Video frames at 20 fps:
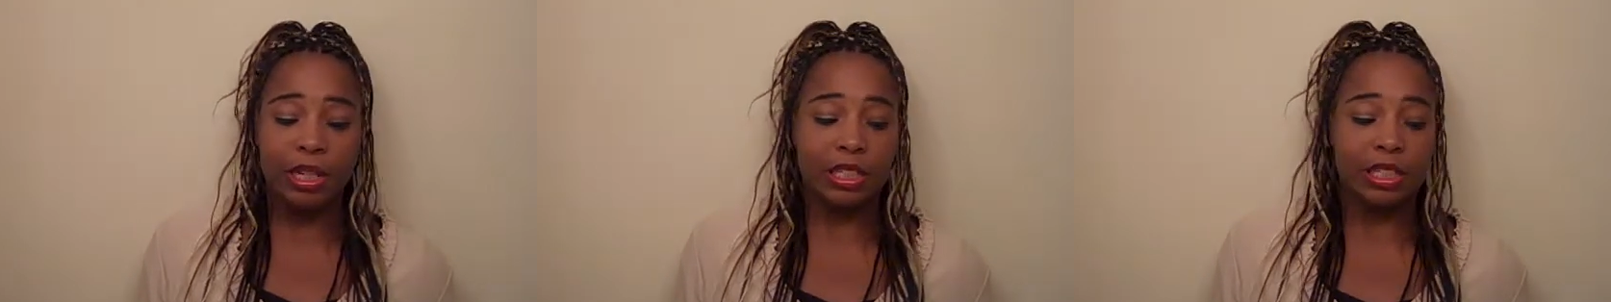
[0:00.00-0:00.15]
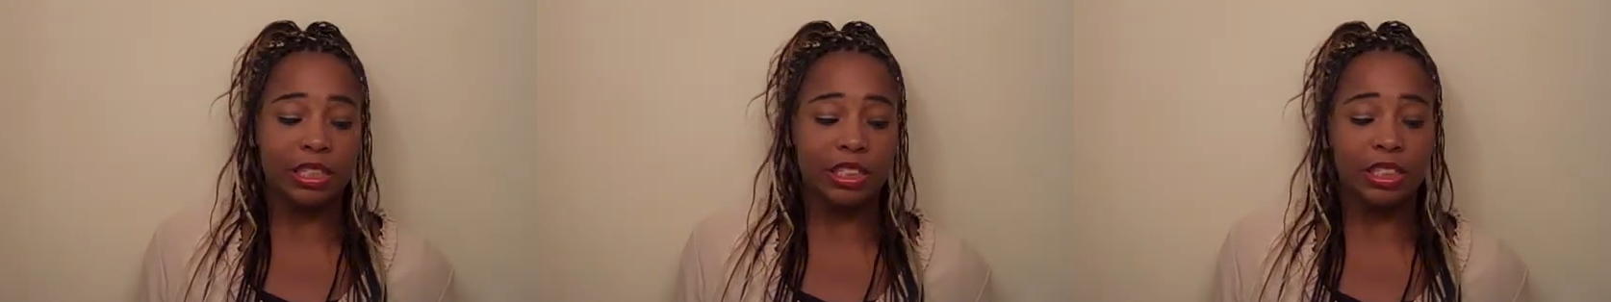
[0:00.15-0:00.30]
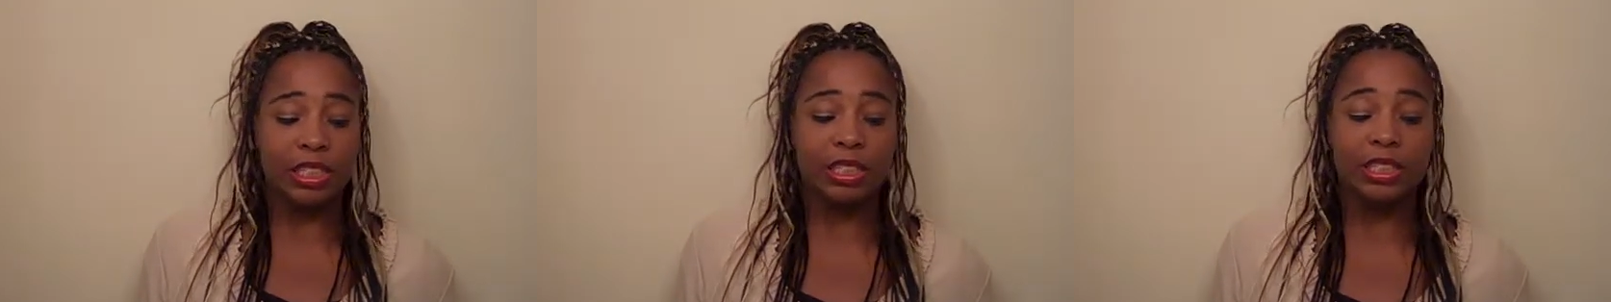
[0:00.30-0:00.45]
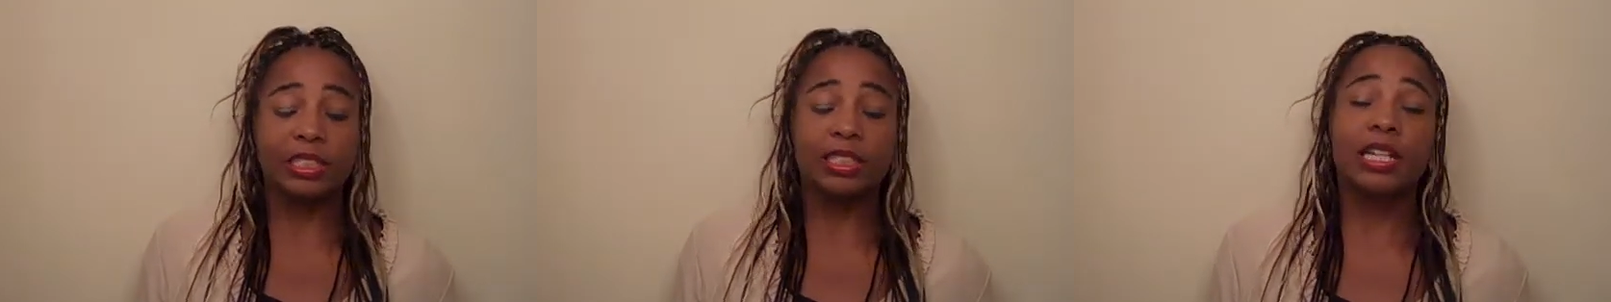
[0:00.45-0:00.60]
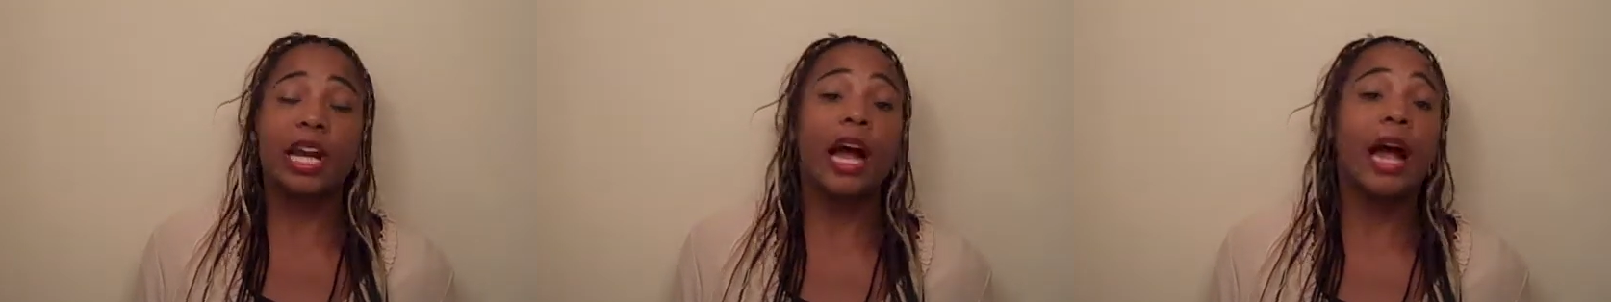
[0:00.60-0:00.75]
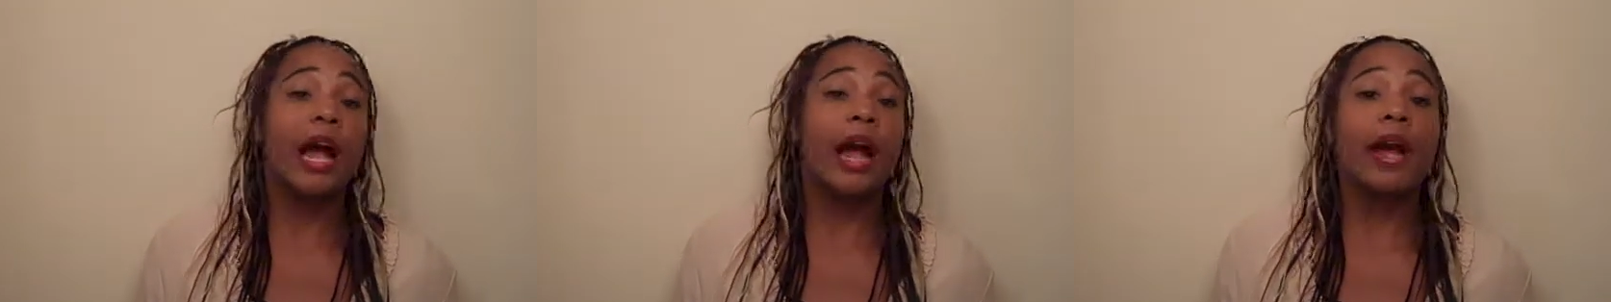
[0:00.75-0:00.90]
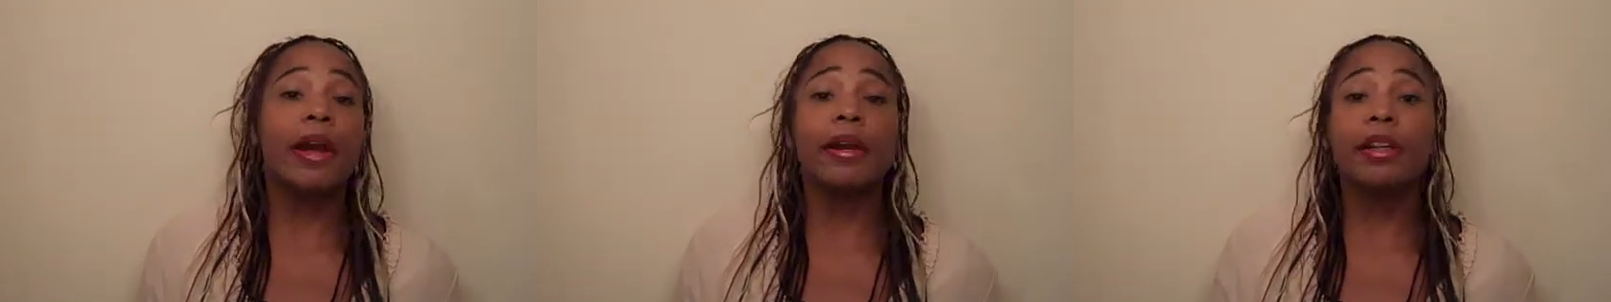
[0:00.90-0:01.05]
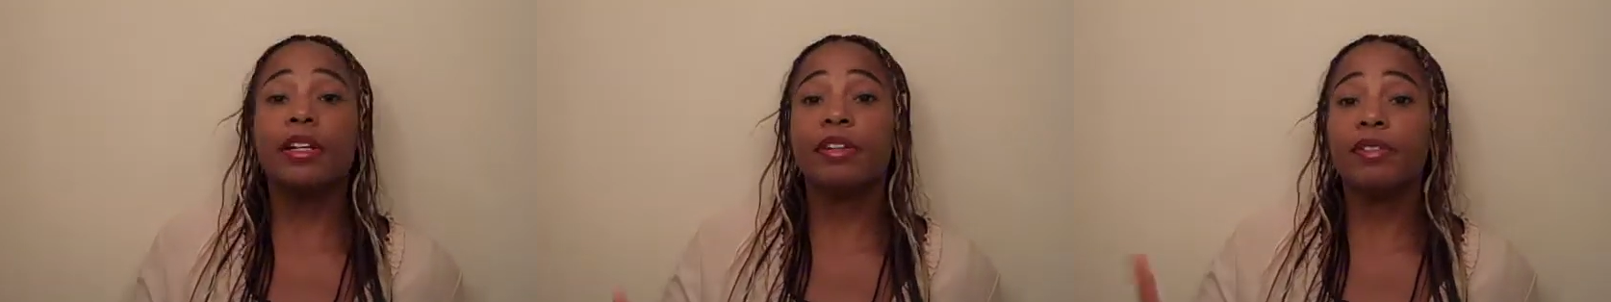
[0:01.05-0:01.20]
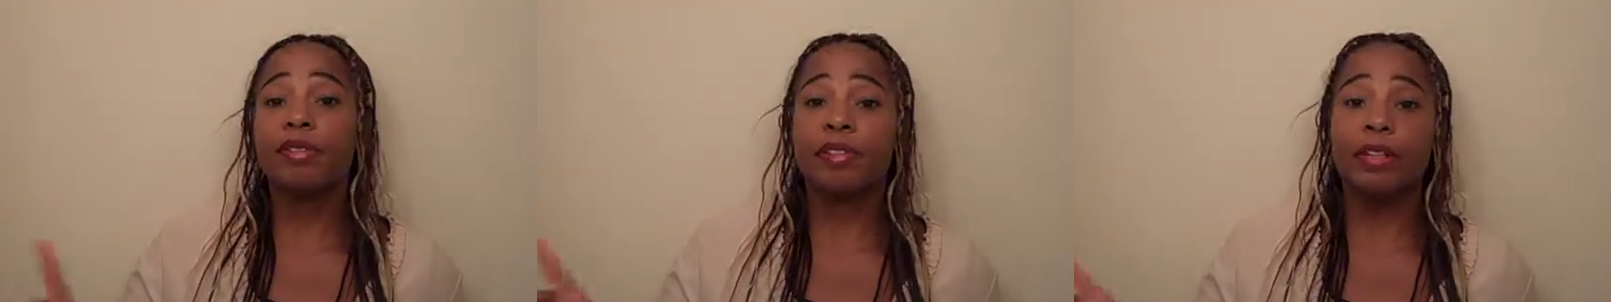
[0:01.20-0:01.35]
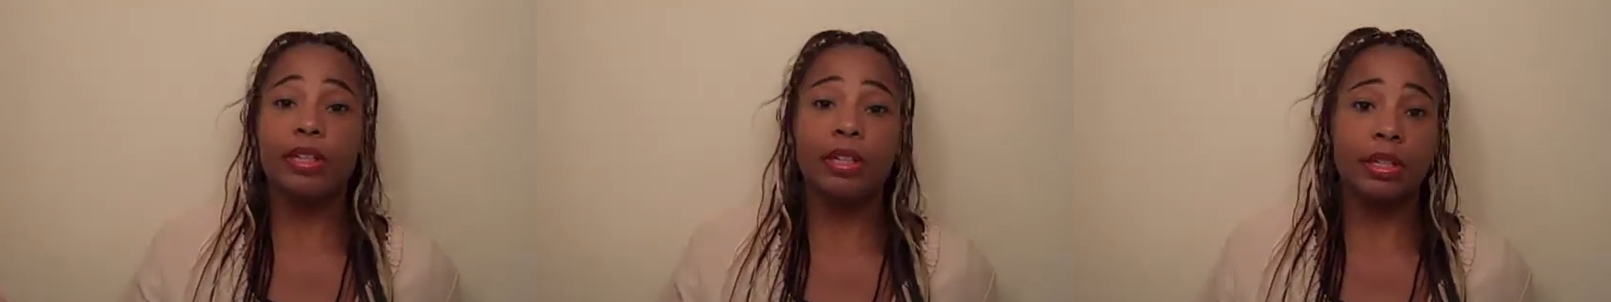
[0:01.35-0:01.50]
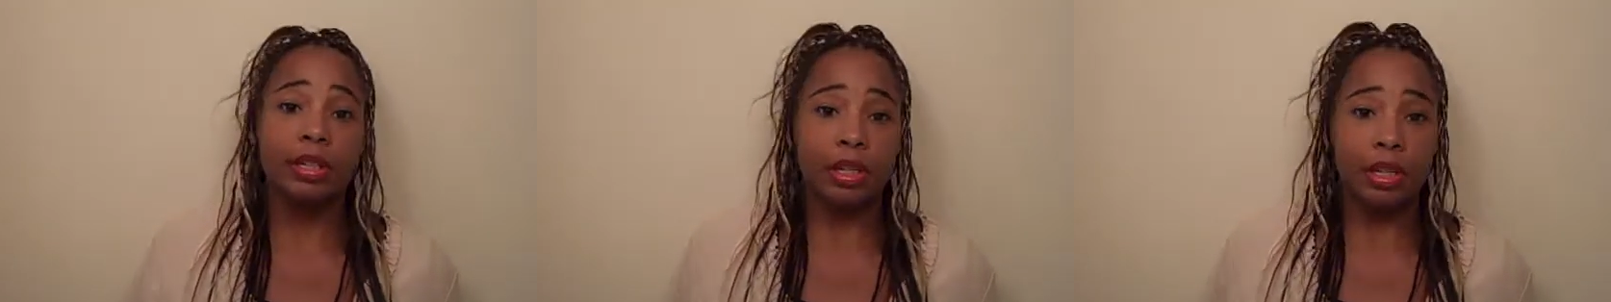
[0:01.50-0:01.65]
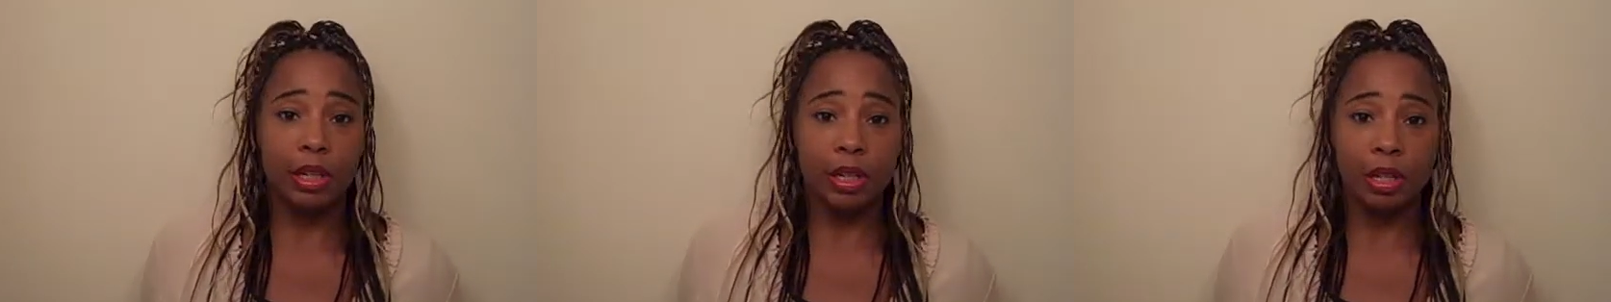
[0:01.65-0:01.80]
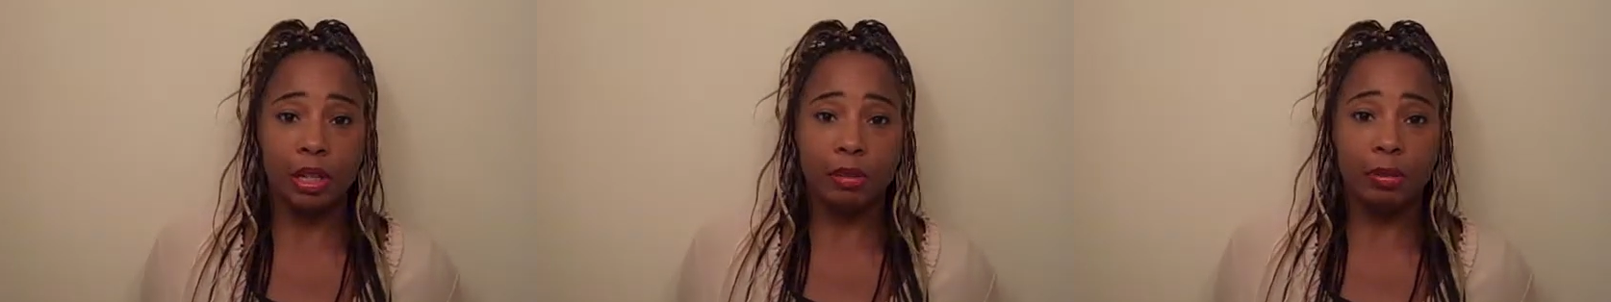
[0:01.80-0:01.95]
and that she is tired of defending
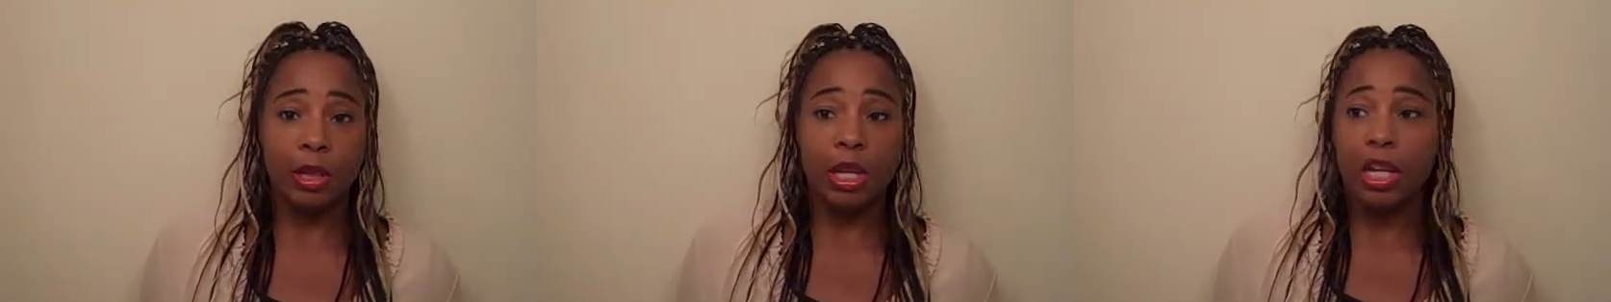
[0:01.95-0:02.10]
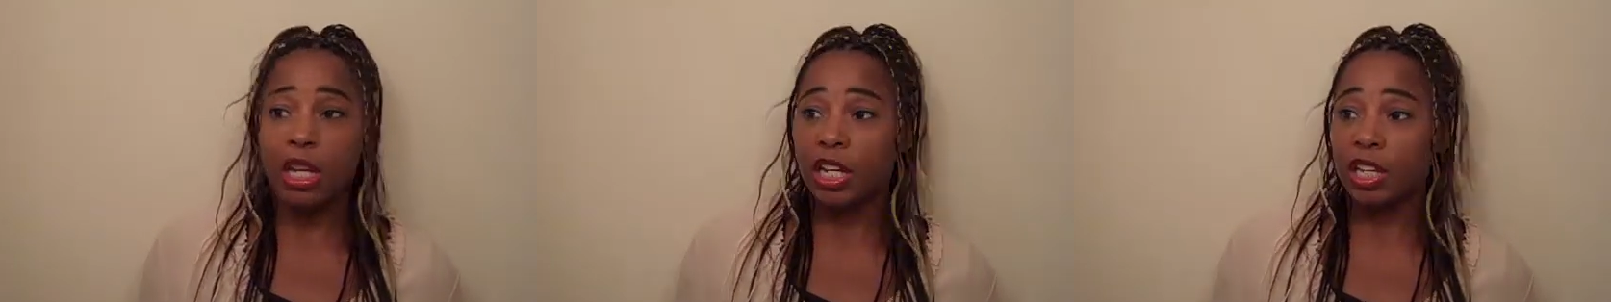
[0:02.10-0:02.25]
him